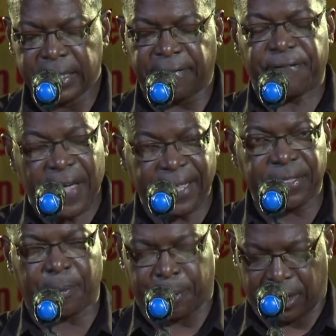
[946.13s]

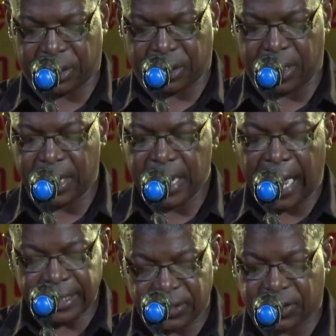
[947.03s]
defend the party
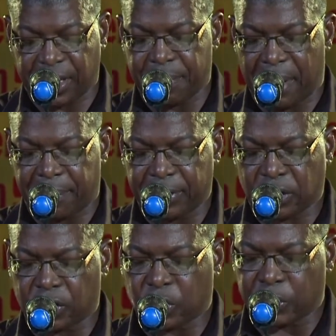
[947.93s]
and its team
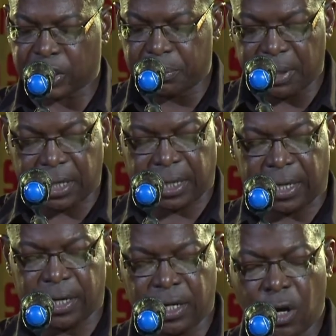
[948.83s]
members on social
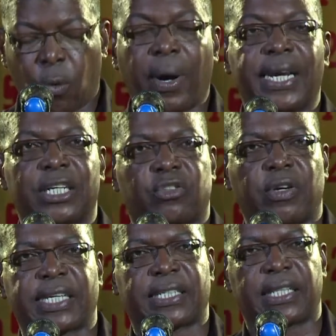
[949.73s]
media while
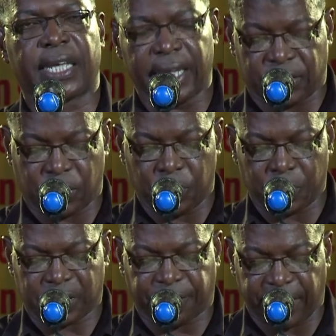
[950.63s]
addressing the
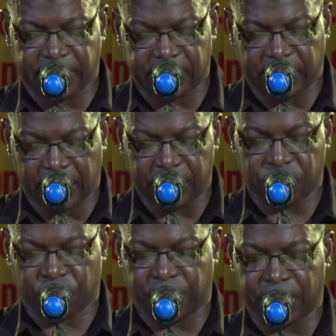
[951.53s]
issues facing the
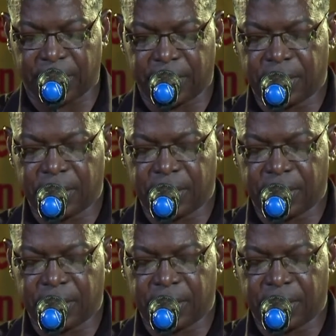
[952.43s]
country.